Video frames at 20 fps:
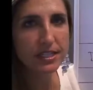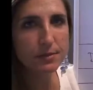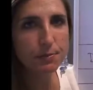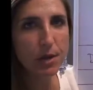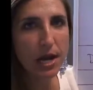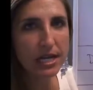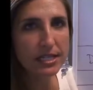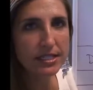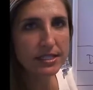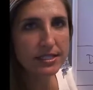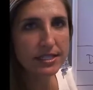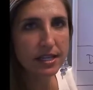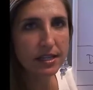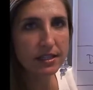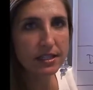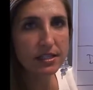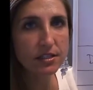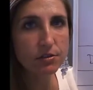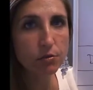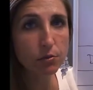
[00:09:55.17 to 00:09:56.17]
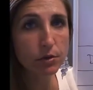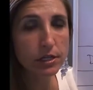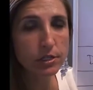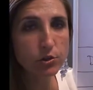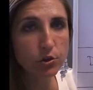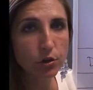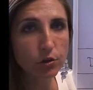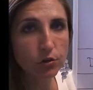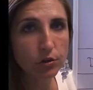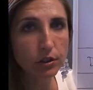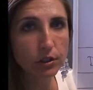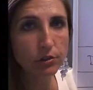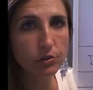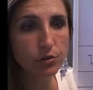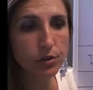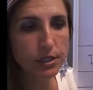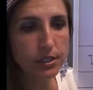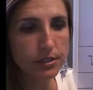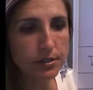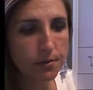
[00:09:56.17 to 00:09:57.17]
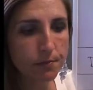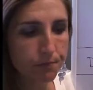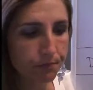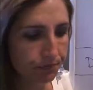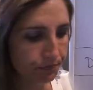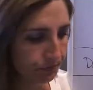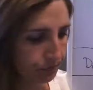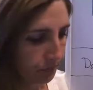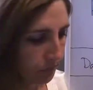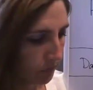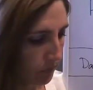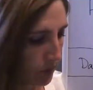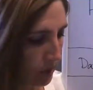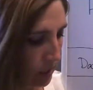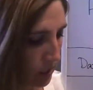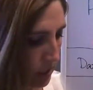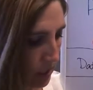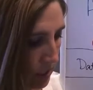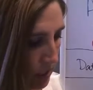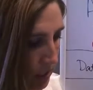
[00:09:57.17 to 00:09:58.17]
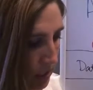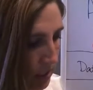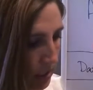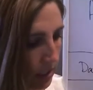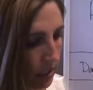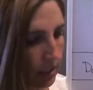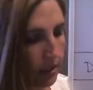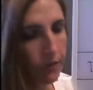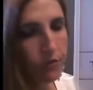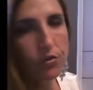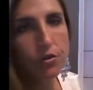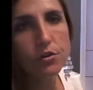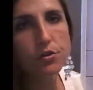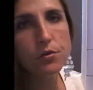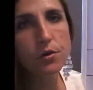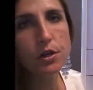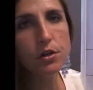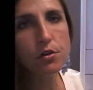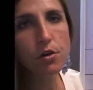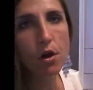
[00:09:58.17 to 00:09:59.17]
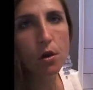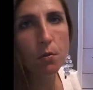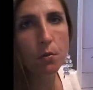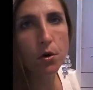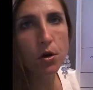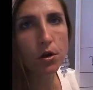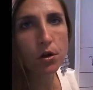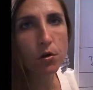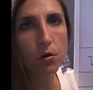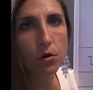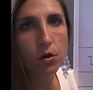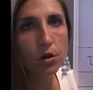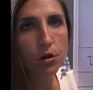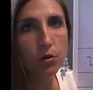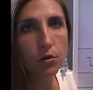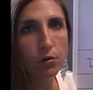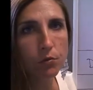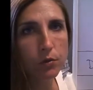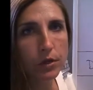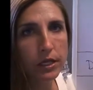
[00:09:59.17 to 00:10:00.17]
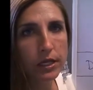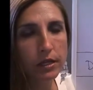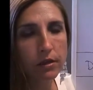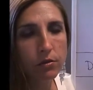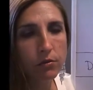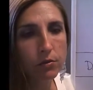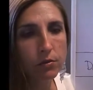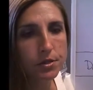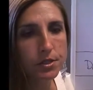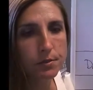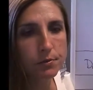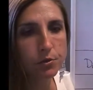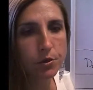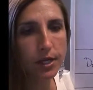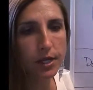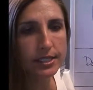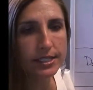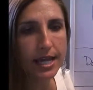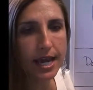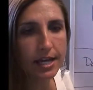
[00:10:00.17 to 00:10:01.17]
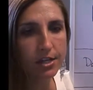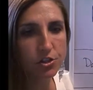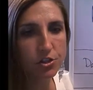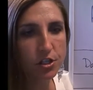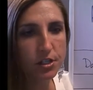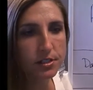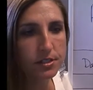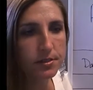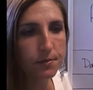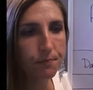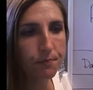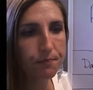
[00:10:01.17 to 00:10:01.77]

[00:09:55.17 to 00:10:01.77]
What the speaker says: practice at least 3 journal entries. if you're doing your homework or you're reading through some transactions